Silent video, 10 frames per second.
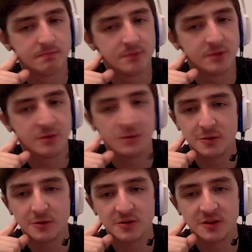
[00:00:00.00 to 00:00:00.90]

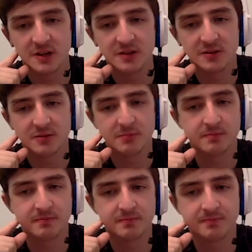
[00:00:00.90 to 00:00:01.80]
Dugong looks nice.
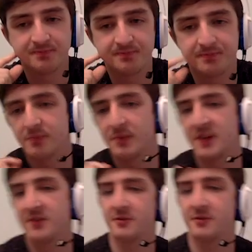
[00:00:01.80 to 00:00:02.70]

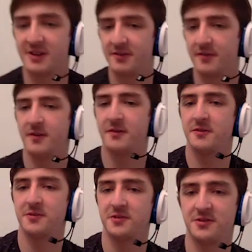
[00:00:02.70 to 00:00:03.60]
Has to watch out for
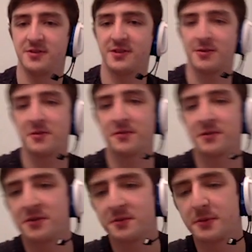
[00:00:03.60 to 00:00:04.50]
Ferrothorn and Toxicroak, of
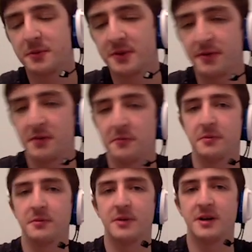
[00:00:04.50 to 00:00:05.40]
course, but with a few
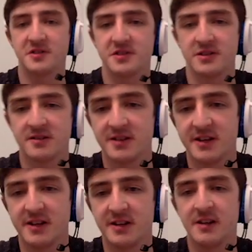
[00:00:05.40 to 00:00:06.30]
Ice Shards
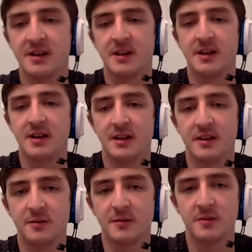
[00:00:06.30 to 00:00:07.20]
lead,
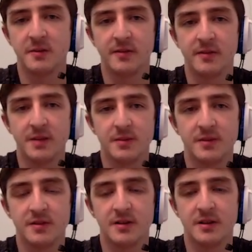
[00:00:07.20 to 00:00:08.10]
those can be
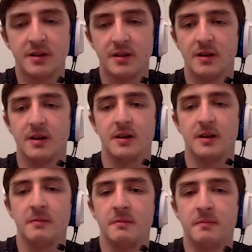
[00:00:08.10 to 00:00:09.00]
flipped. I